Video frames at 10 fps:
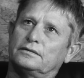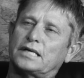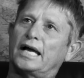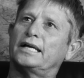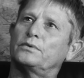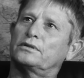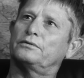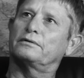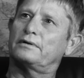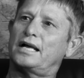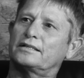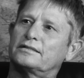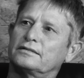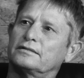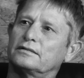dying with
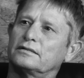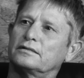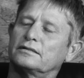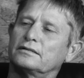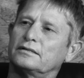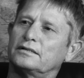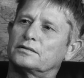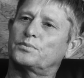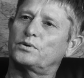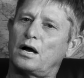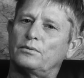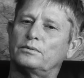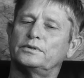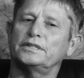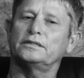regrets is
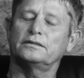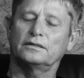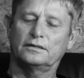probably